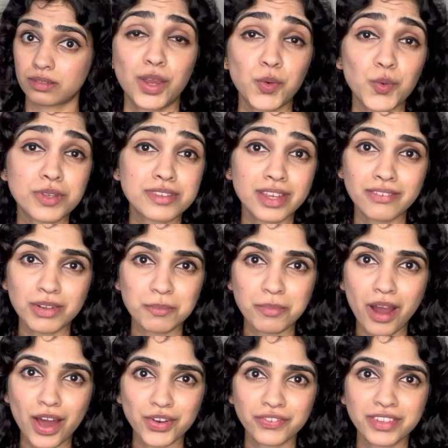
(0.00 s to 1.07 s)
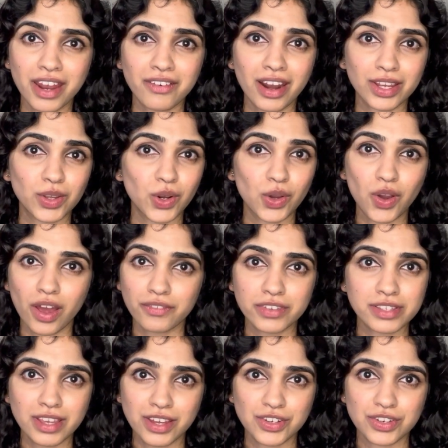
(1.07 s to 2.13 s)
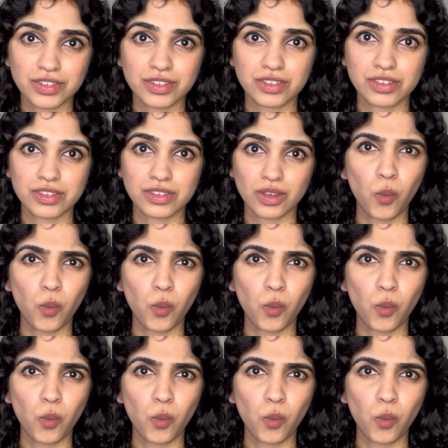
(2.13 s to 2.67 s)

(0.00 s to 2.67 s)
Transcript: It was even part of their regular conversations.